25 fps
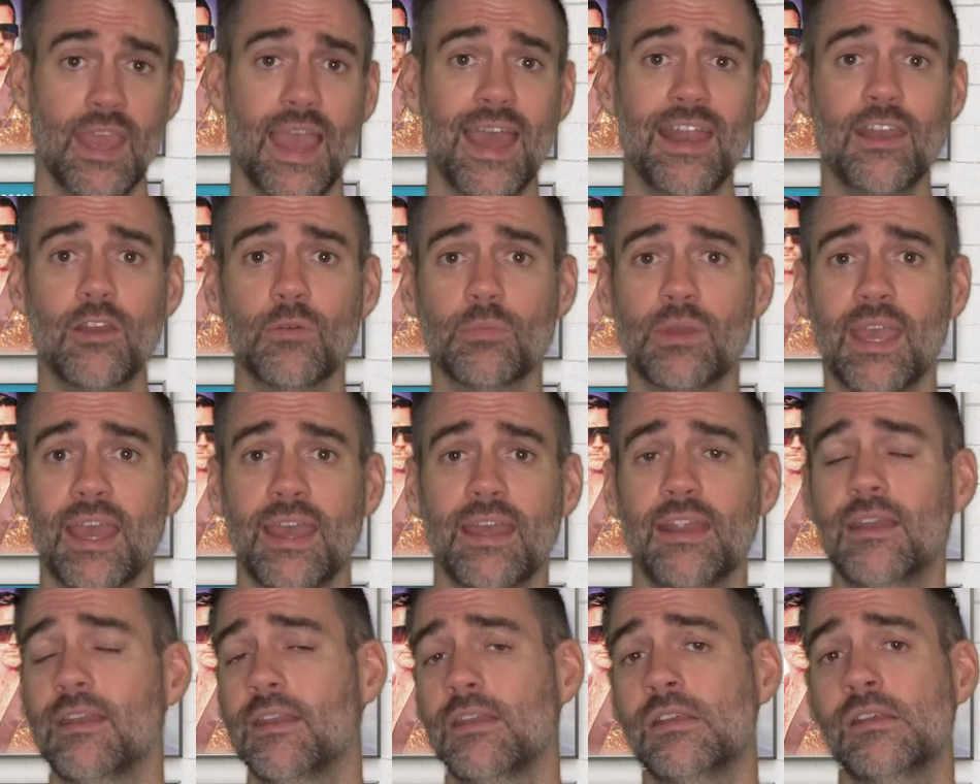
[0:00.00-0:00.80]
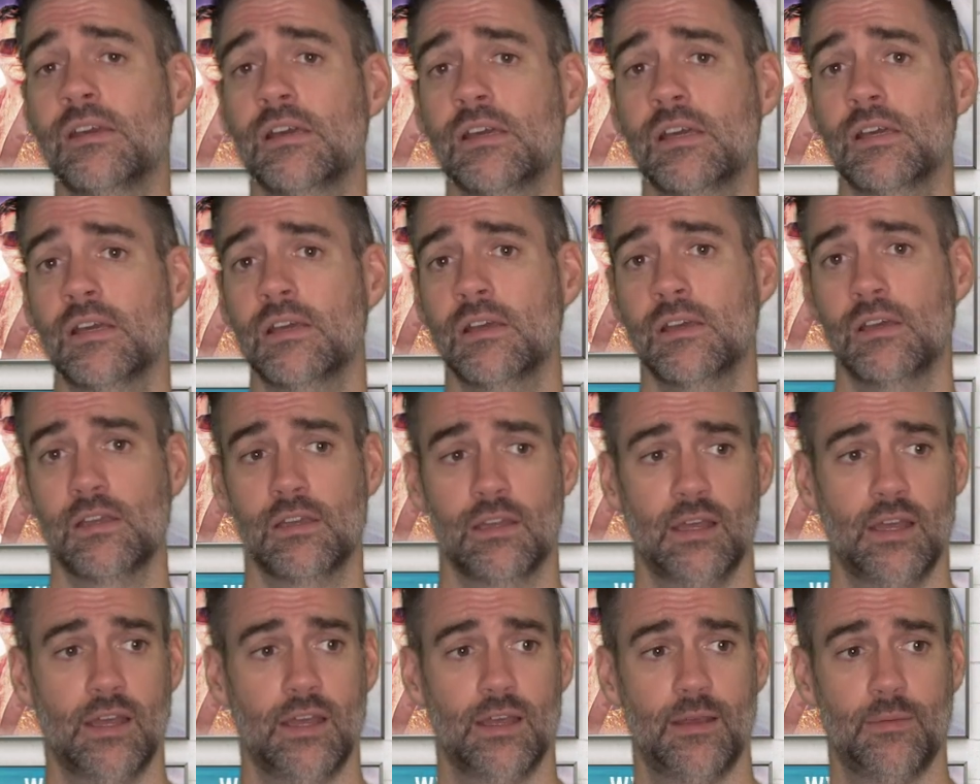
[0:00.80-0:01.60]
end up getting
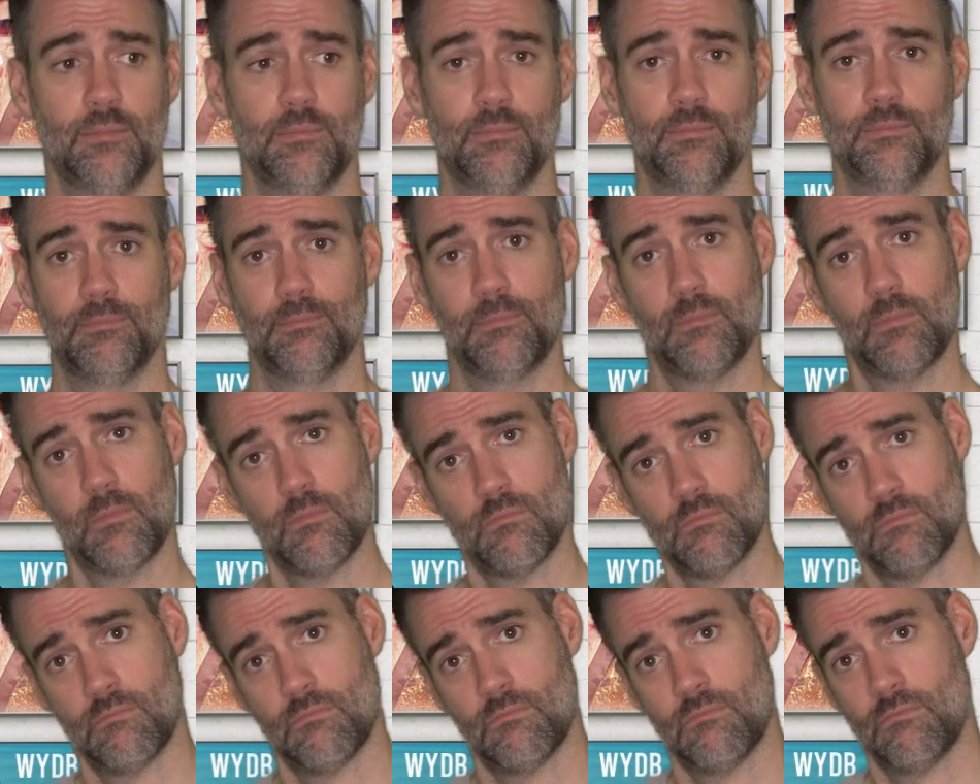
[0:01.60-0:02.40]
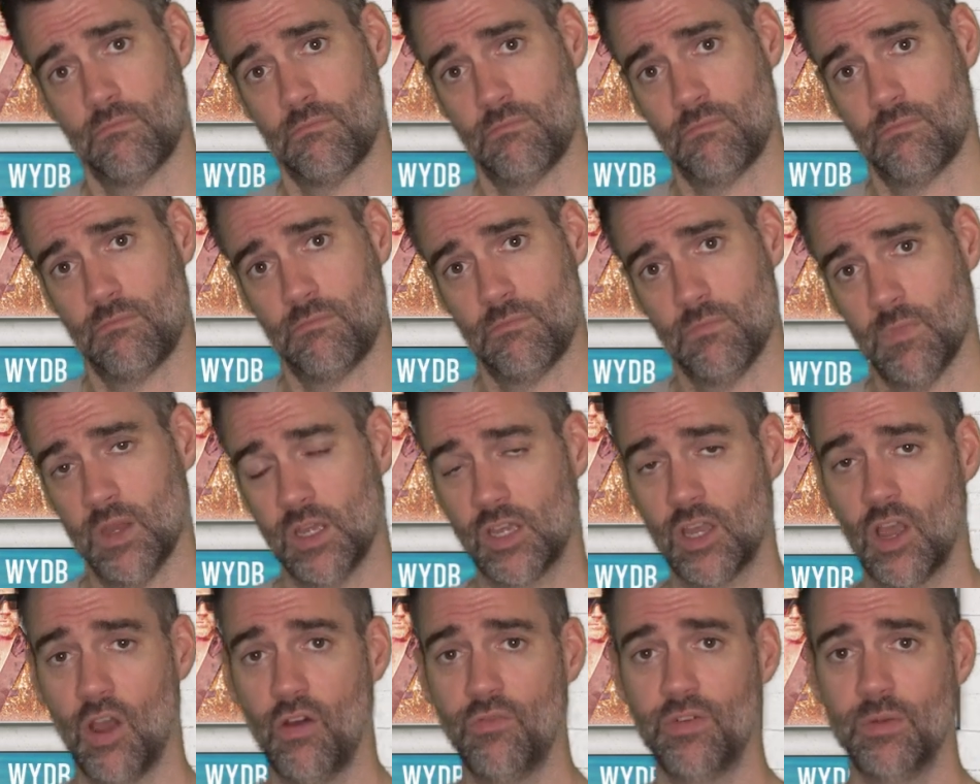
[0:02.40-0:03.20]
um,
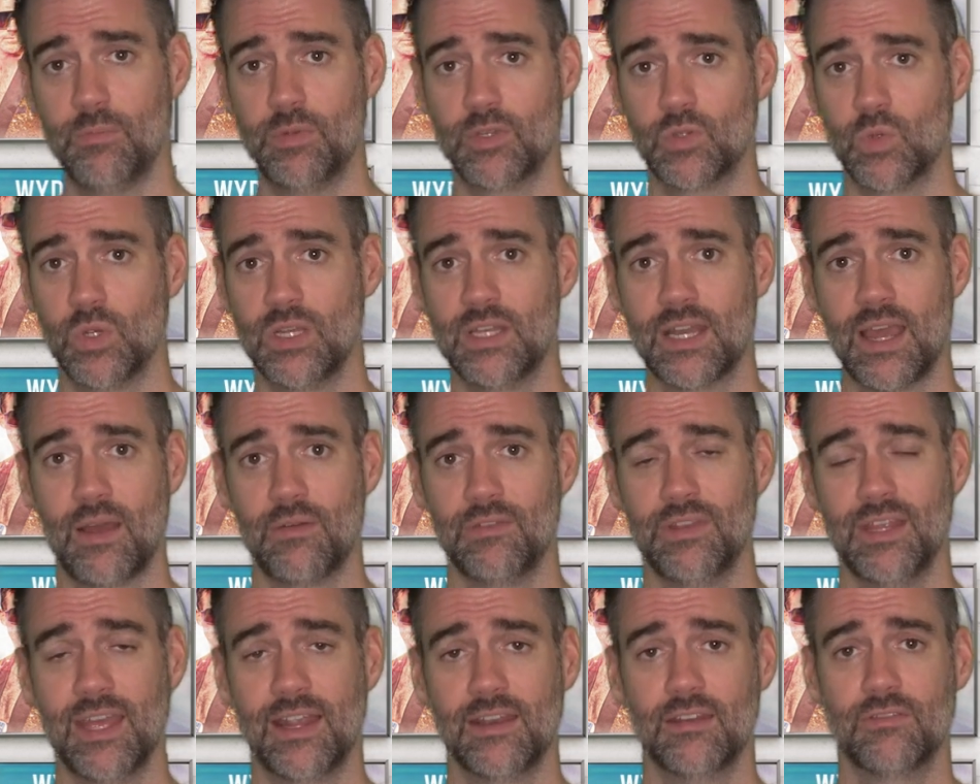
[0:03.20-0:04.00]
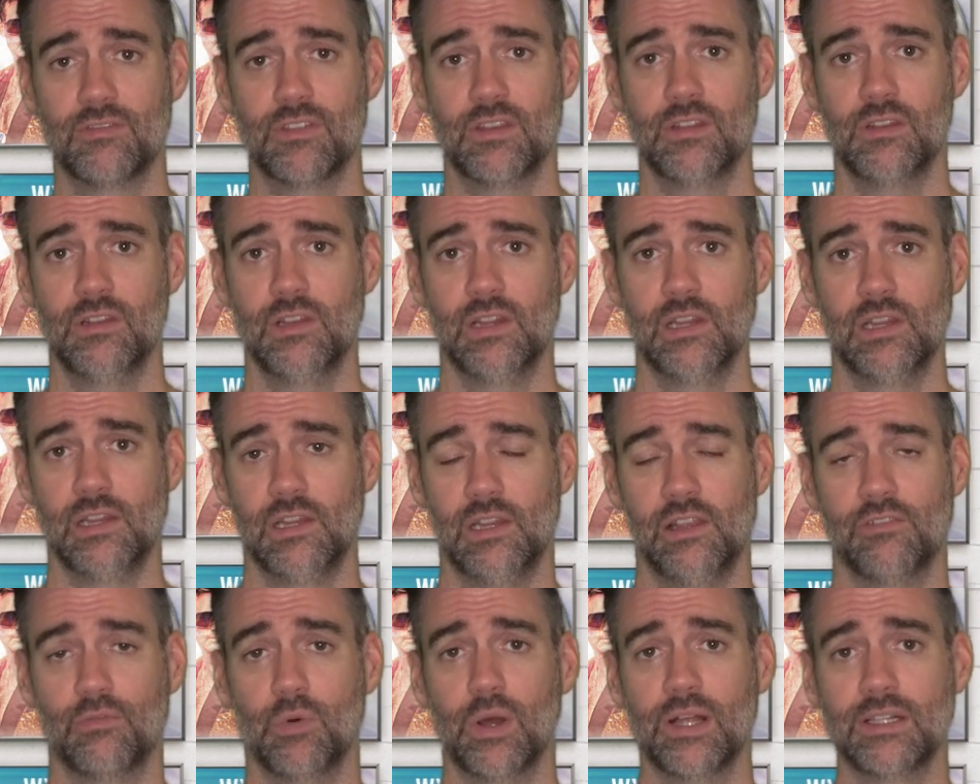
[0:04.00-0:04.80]
COVID between now and the end of the
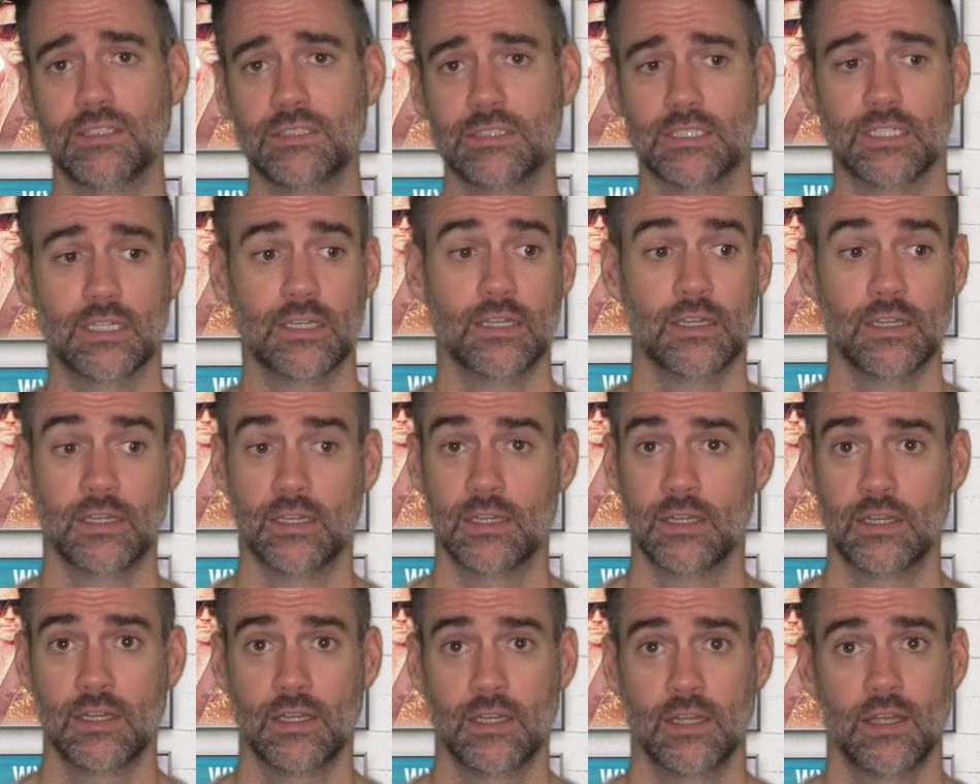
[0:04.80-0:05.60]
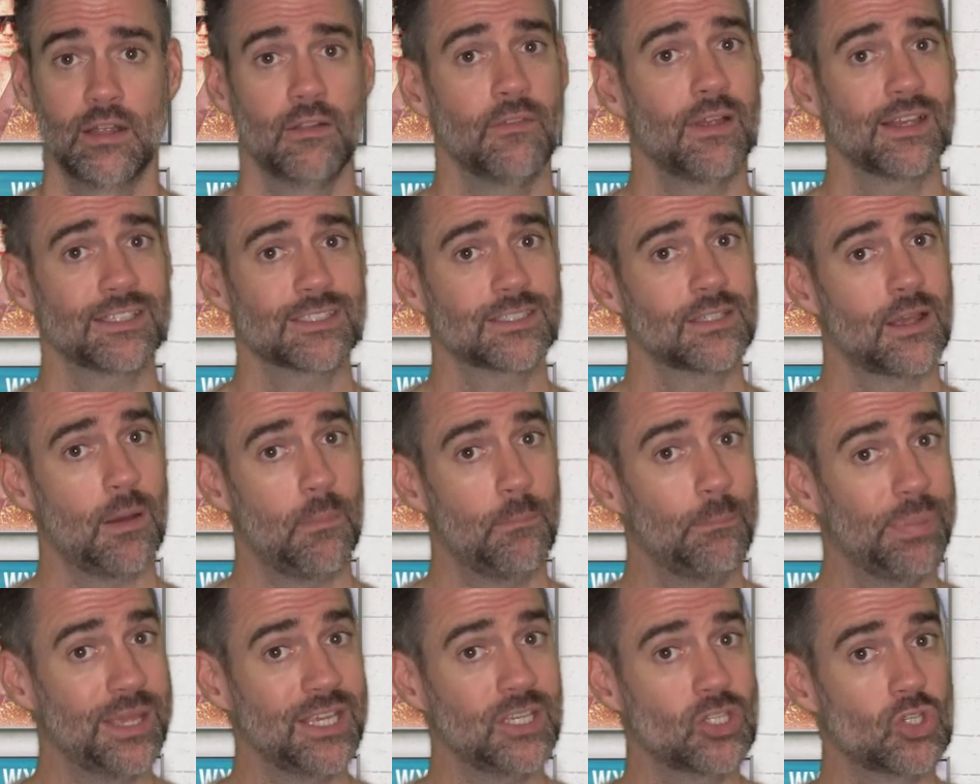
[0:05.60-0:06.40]
La Vuelta. That's a
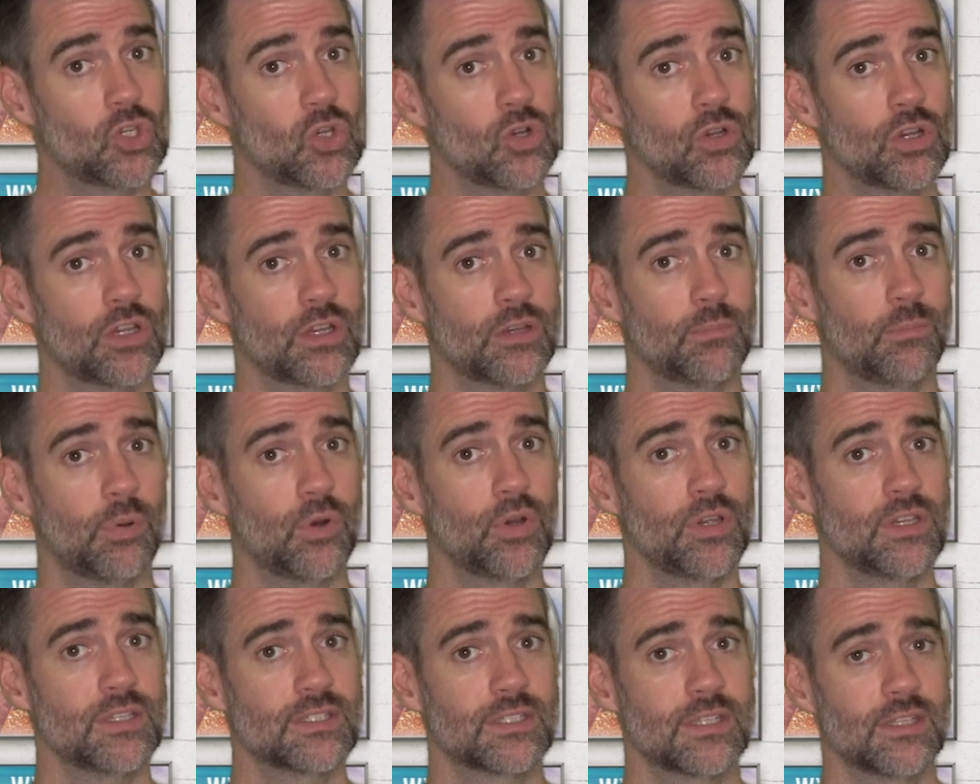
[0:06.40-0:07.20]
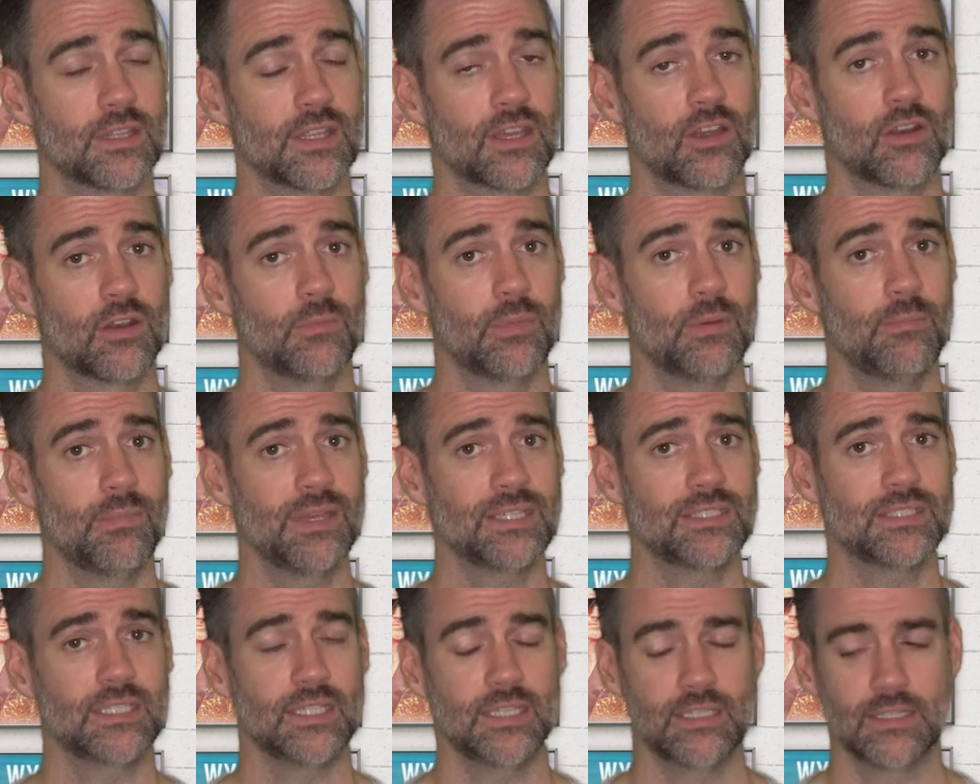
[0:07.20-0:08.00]
big chunk of points that they're going to be
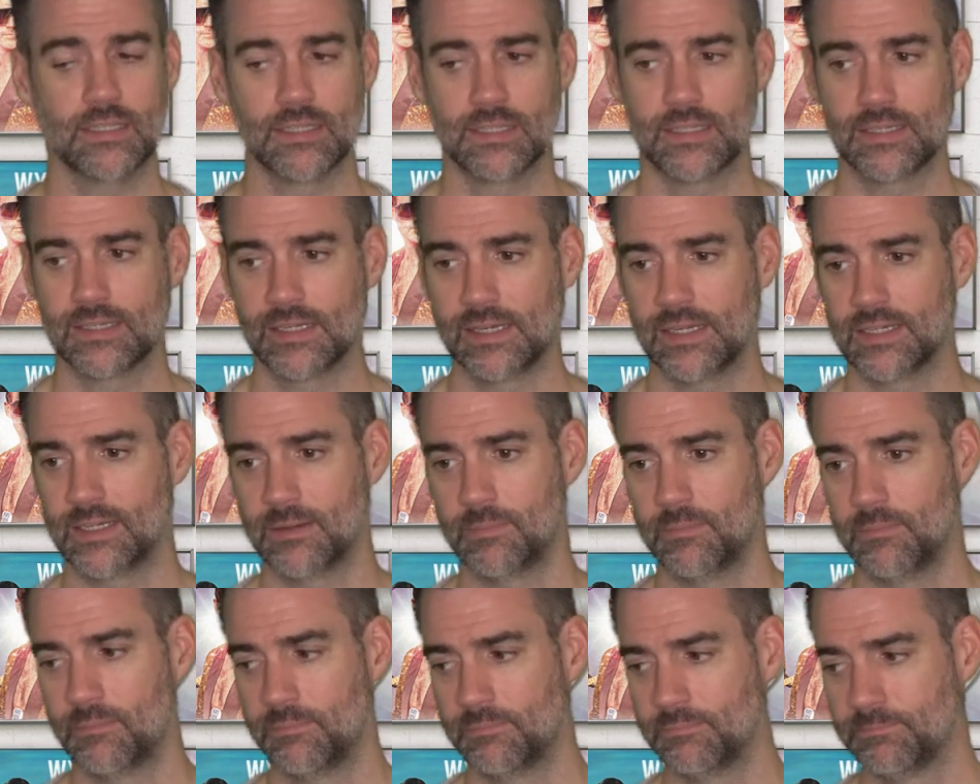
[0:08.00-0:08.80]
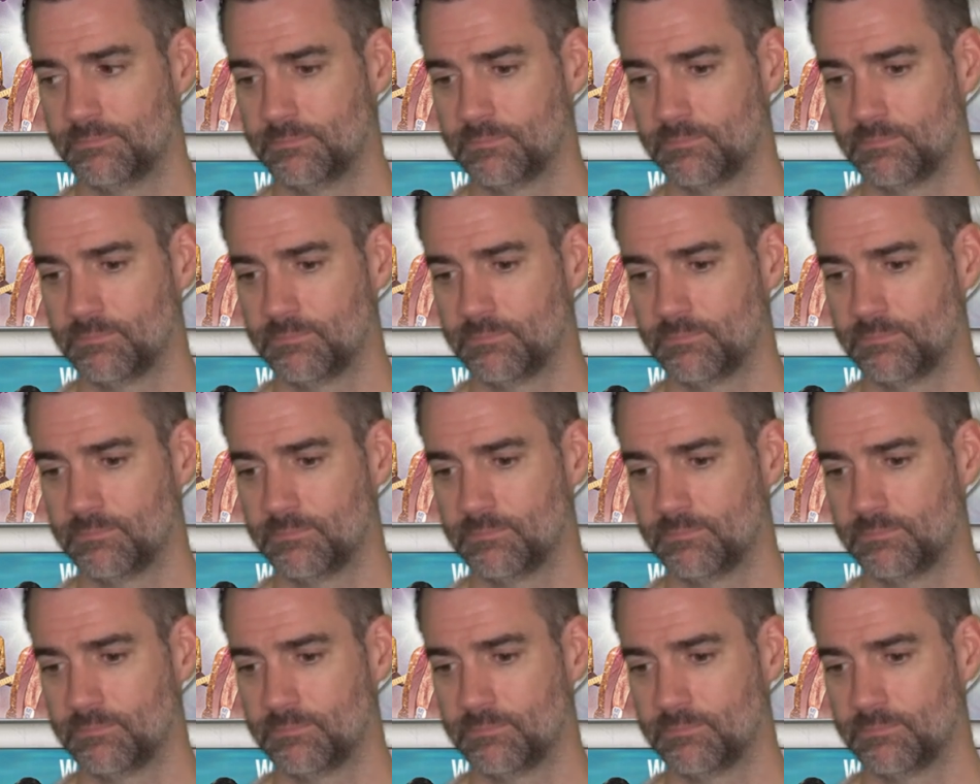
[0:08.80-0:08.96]
missing. Um,